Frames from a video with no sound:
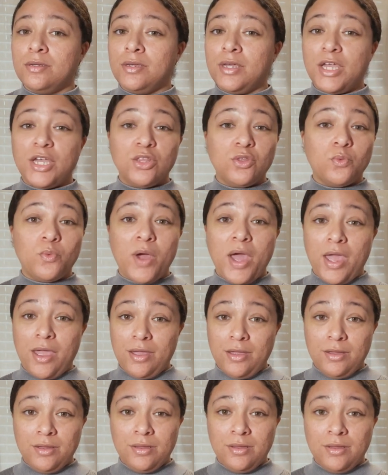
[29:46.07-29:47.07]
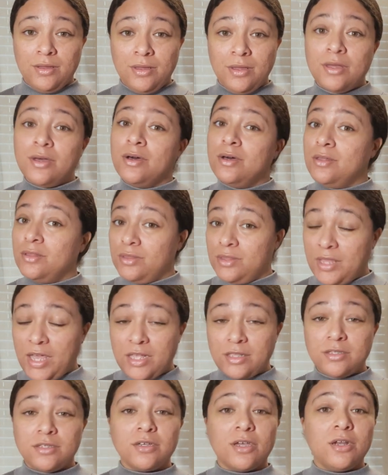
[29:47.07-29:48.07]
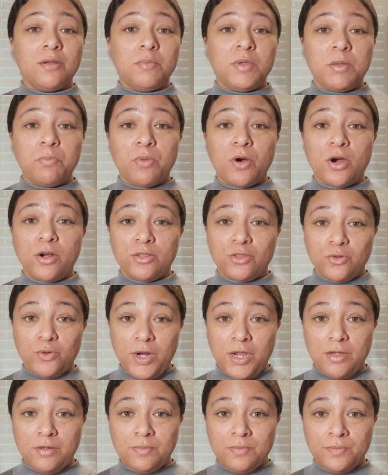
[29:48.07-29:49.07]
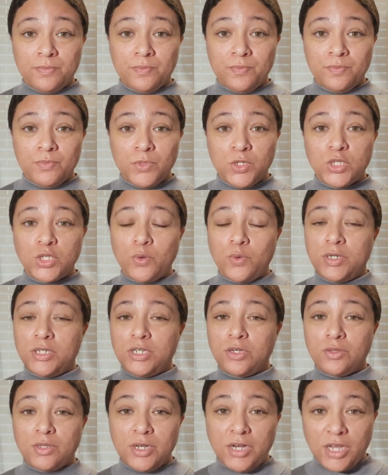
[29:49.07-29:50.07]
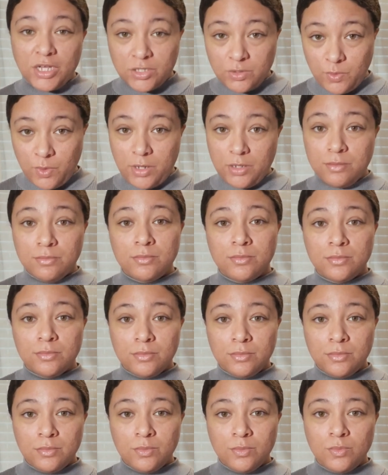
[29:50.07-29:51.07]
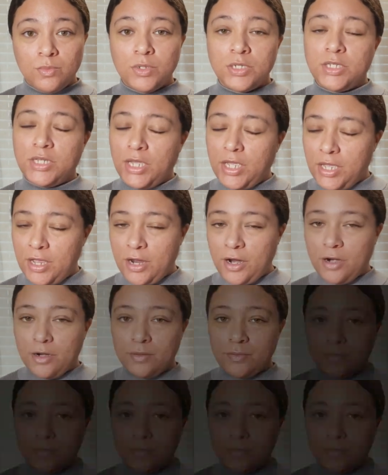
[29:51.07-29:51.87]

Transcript: Either way, that's going to be part three. So until the next one, take care.